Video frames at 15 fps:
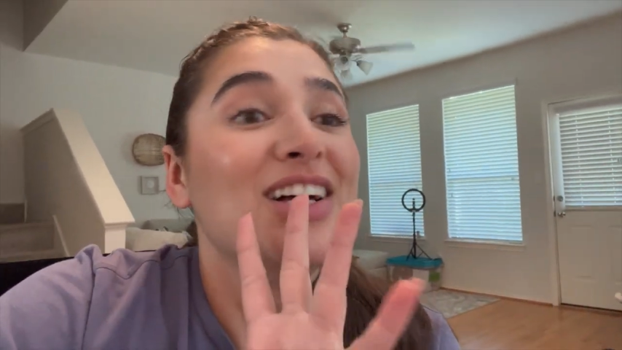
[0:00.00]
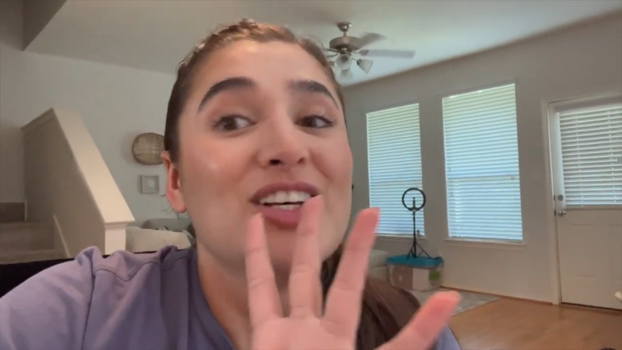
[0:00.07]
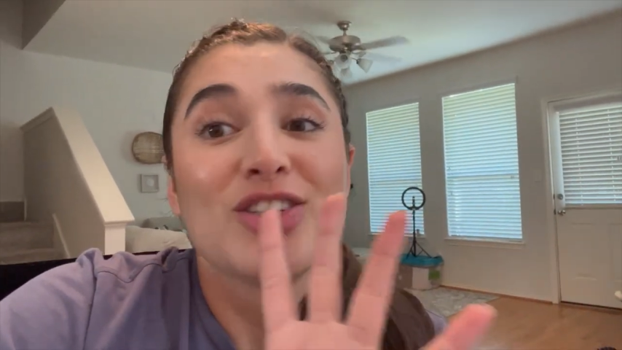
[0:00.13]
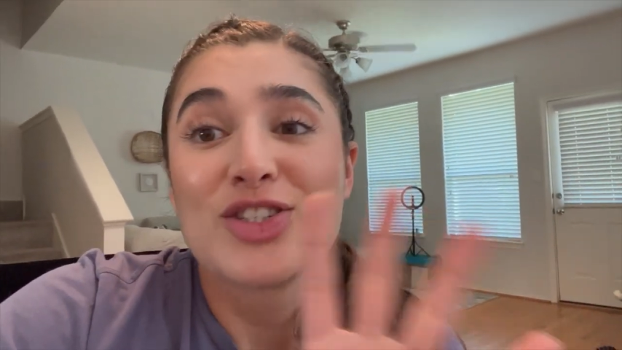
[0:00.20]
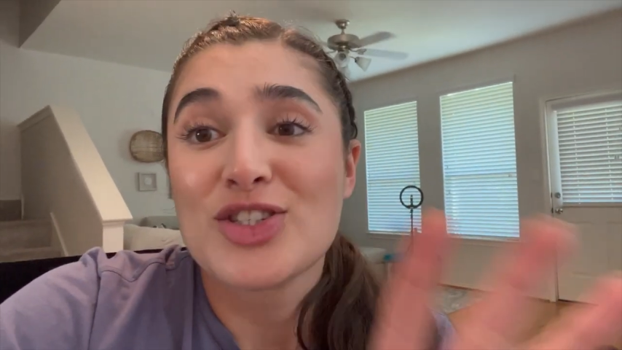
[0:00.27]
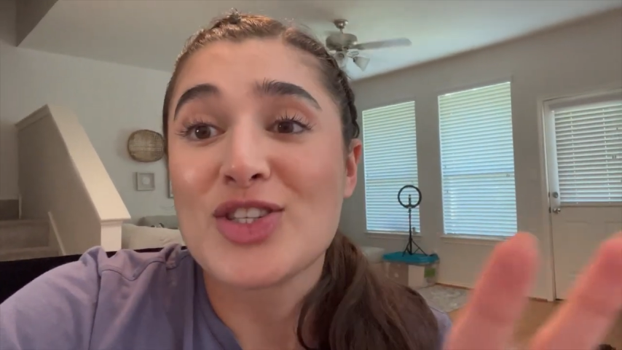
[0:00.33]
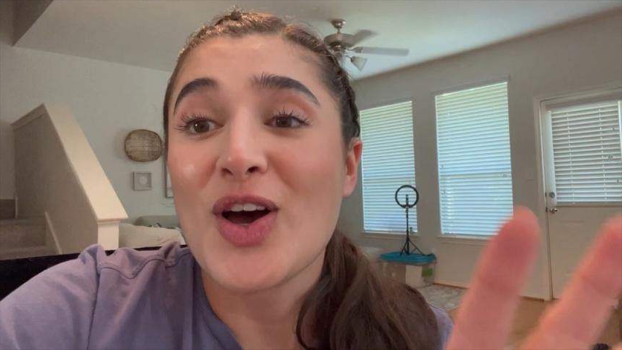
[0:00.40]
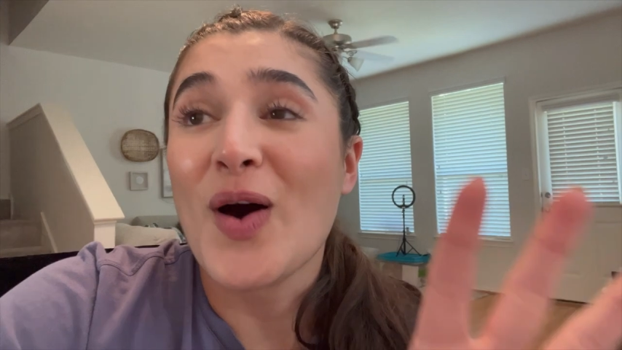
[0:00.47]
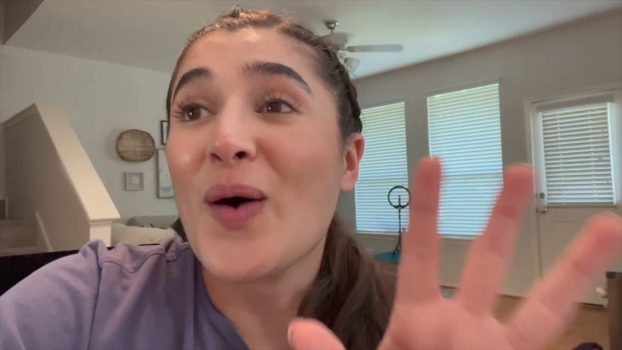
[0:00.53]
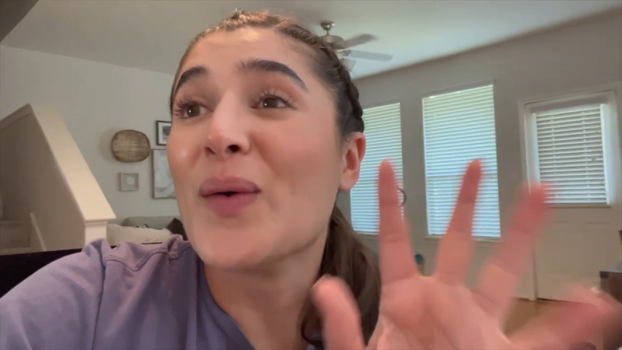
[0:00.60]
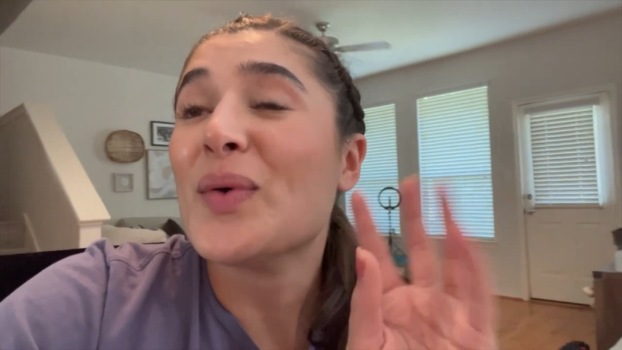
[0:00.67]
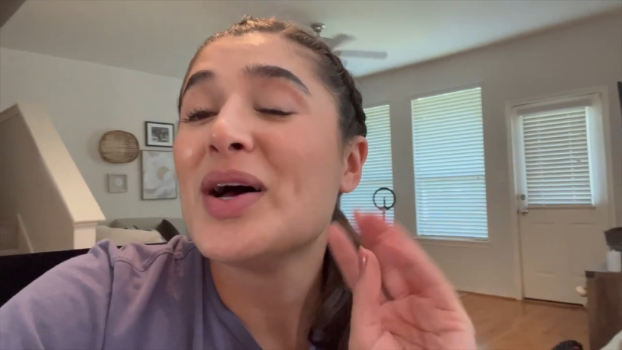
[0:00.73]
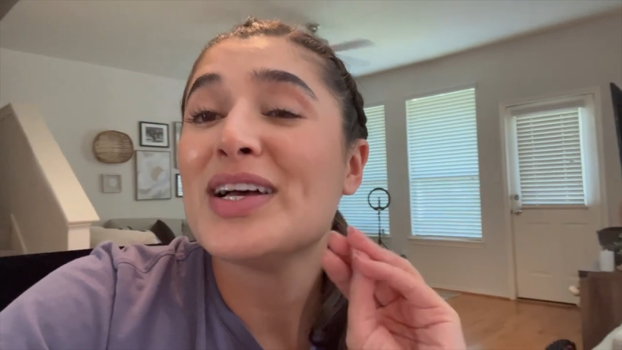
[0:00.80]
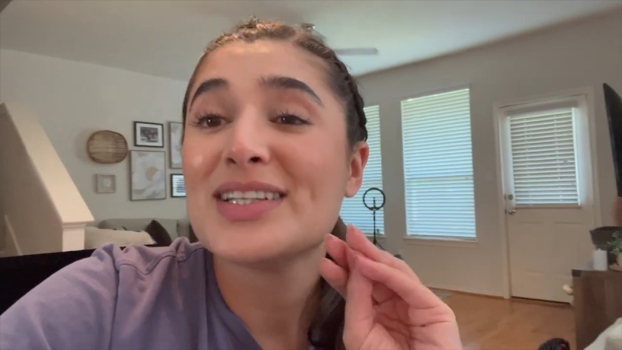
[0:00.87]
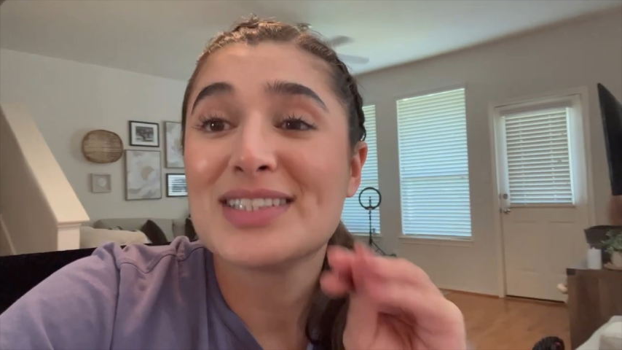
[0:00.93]
So
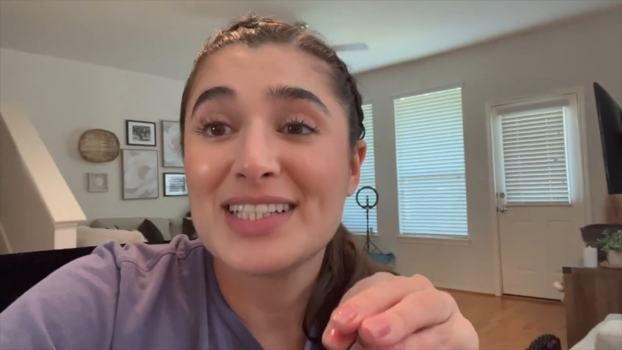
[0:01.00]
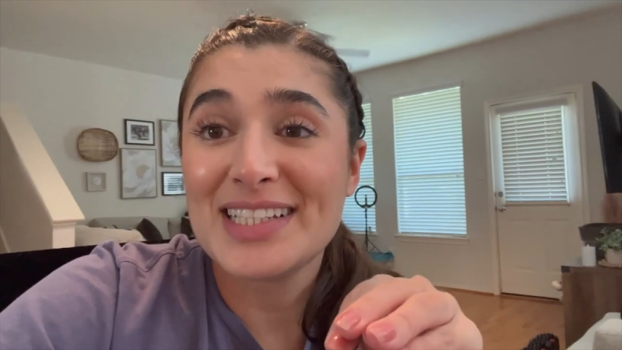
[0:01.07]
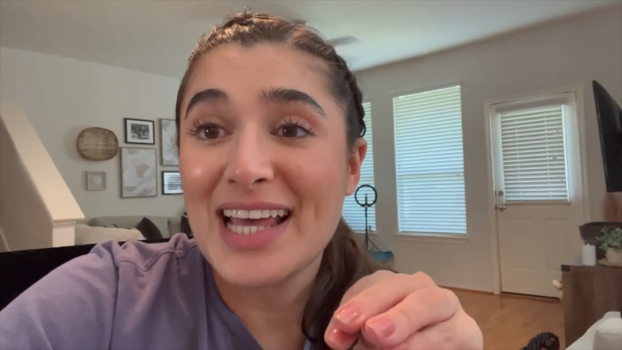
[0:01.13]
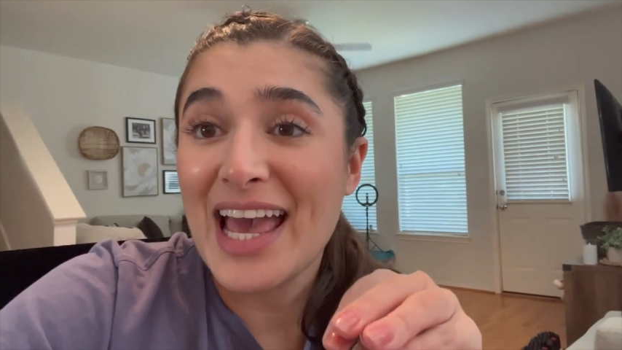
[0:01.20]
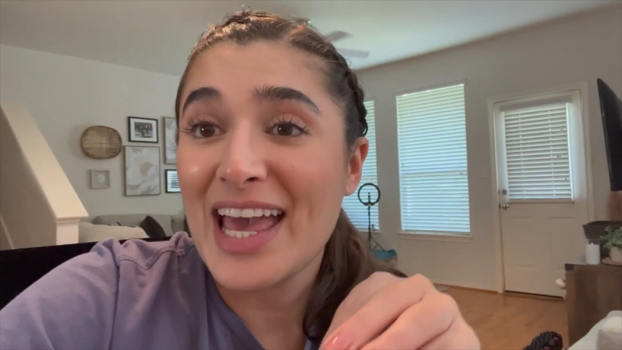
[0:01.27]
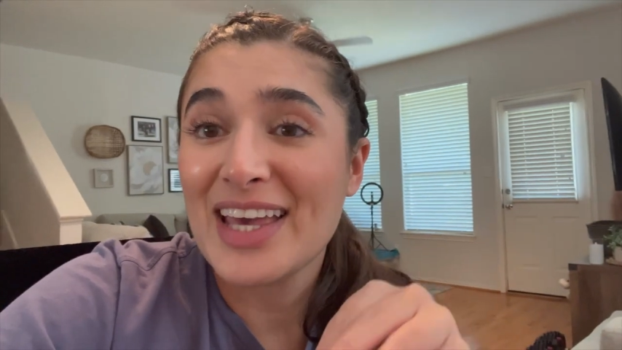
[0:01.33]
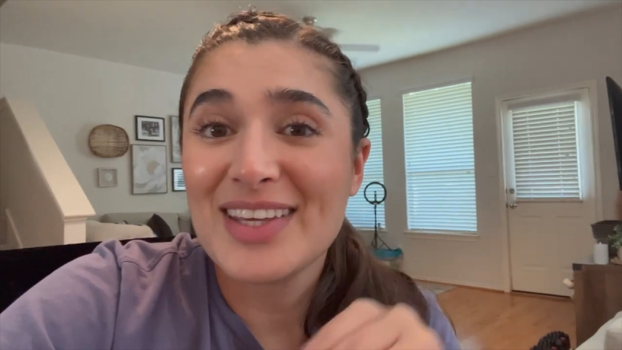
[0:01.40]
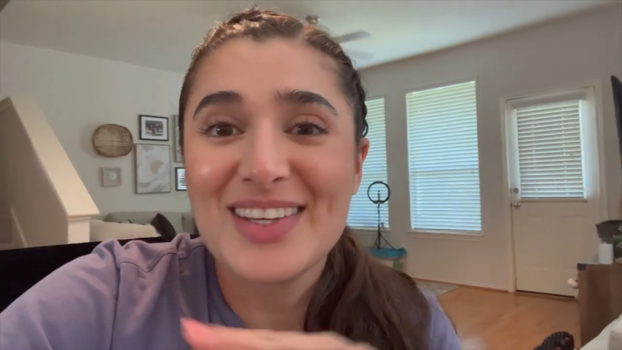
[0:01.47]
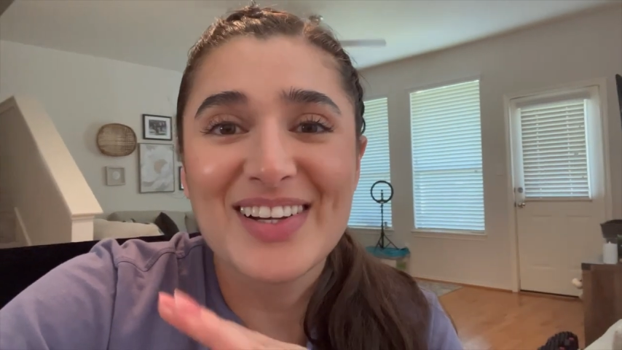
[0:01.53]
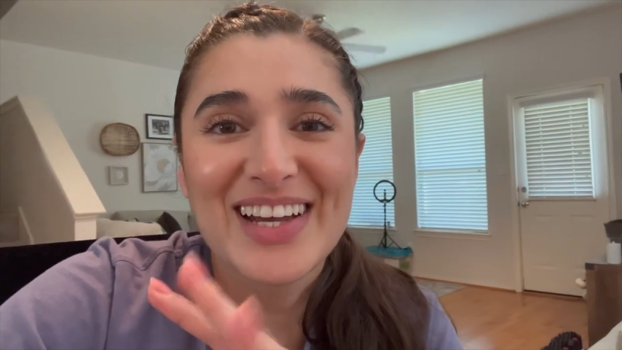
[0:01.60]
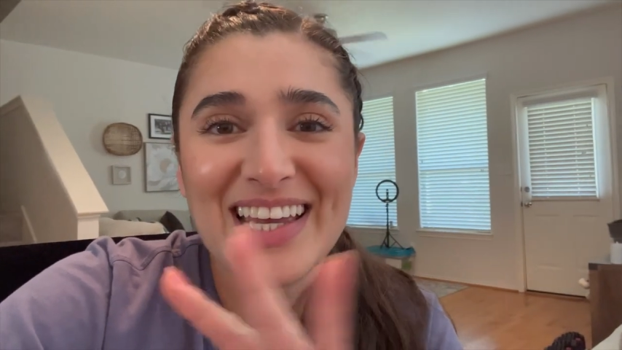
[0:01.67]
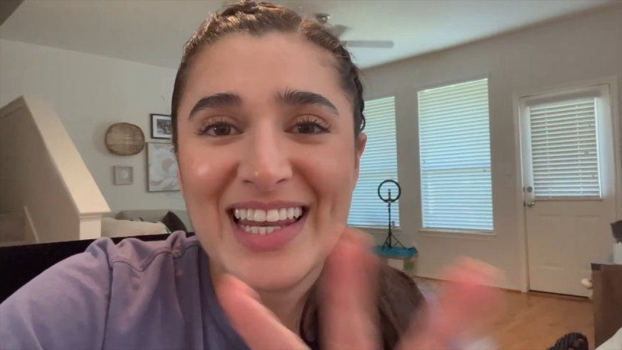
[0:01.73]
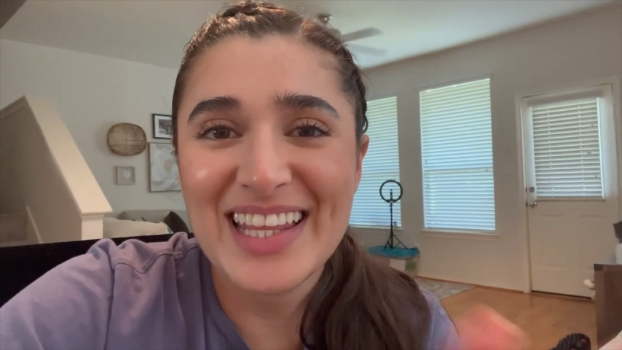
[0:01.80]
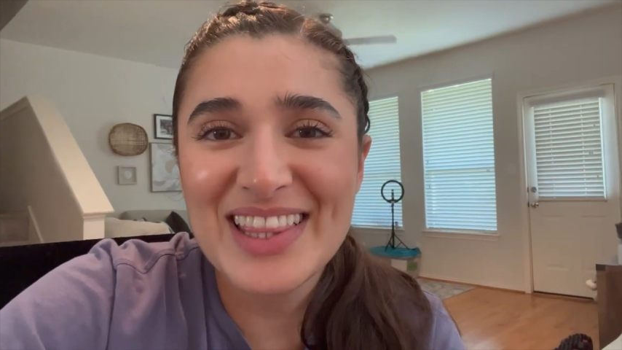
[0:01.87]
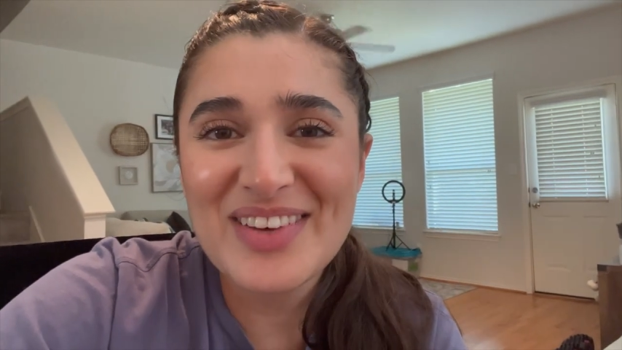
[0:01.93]
today you're
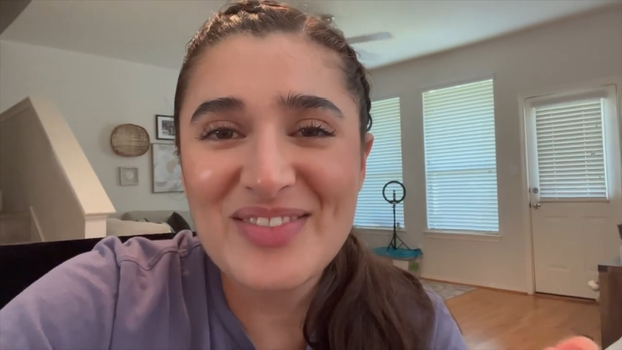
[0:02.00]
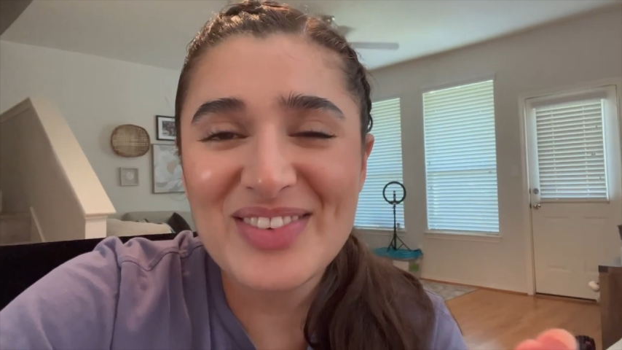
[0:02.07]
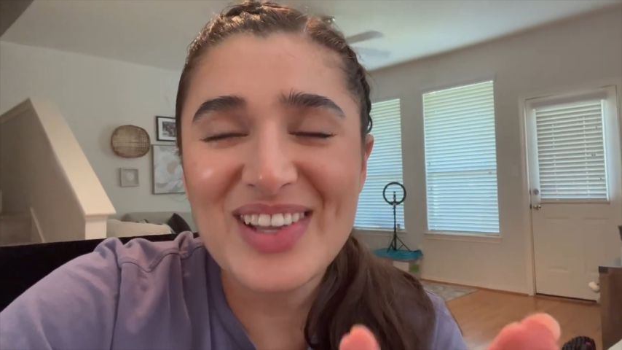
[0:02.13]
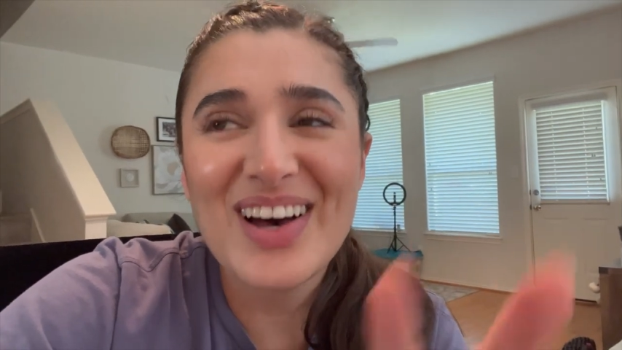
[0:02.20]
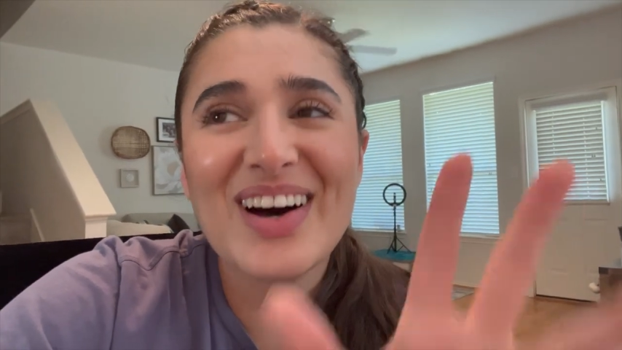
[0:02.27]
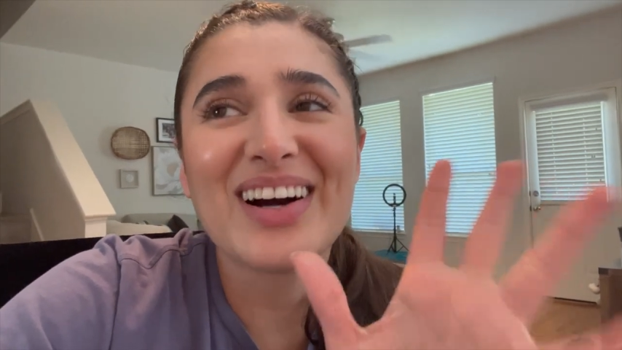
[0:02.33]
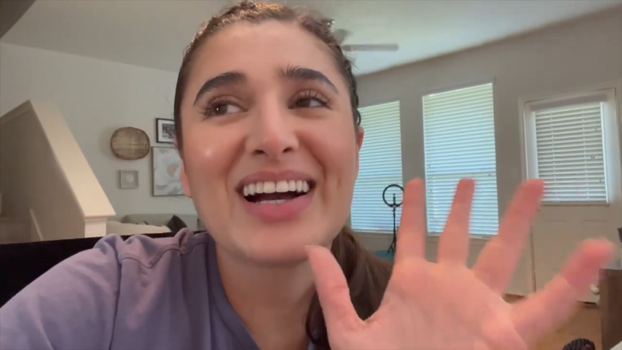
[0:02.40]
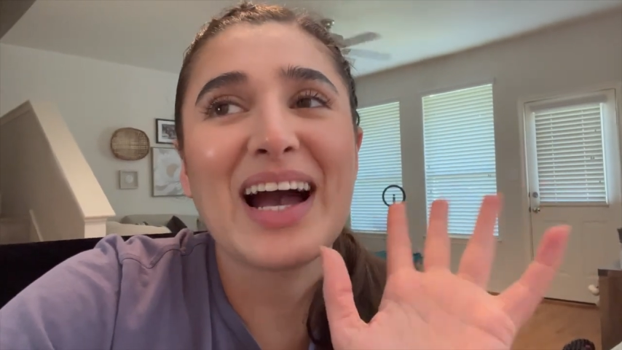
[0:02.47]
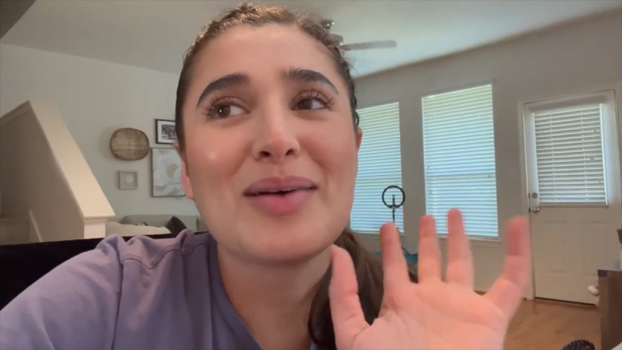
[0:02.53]
getting the vlog.